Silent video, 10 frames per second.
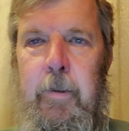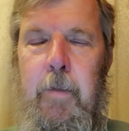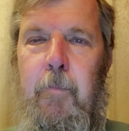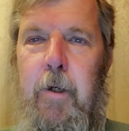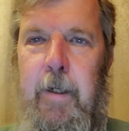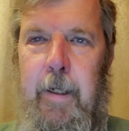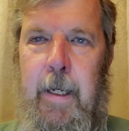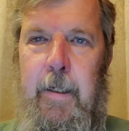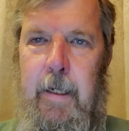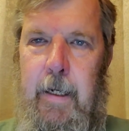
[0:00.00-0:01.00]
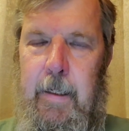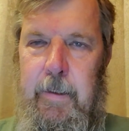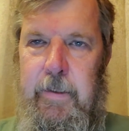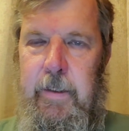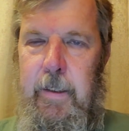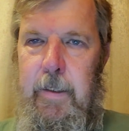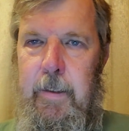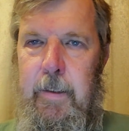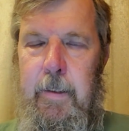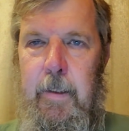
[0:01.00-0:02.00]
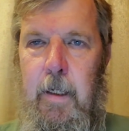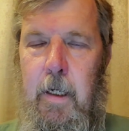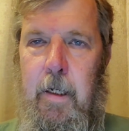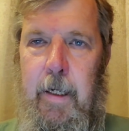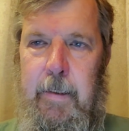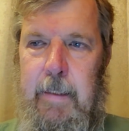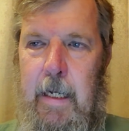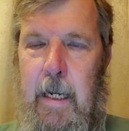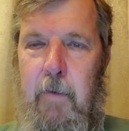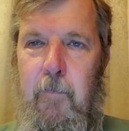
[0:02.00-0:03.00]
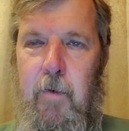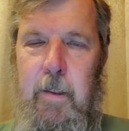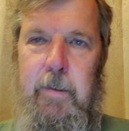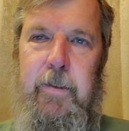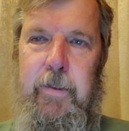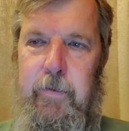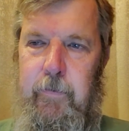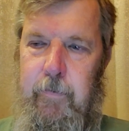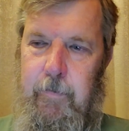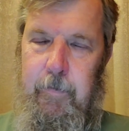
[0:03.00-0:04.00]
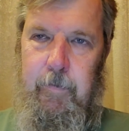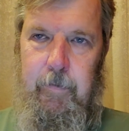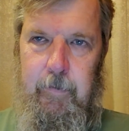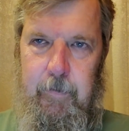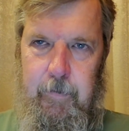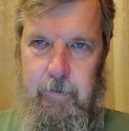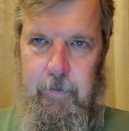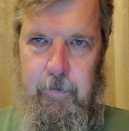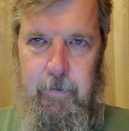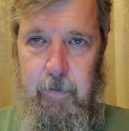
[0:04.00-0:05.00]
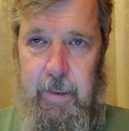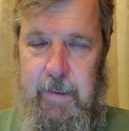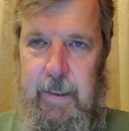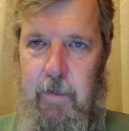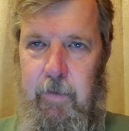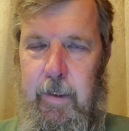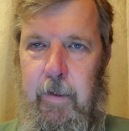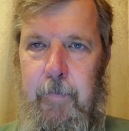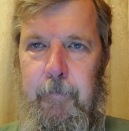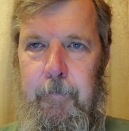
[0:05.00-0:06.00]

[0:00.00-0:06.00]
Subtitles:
Good morning again, guys. All right, I want to throw this out there.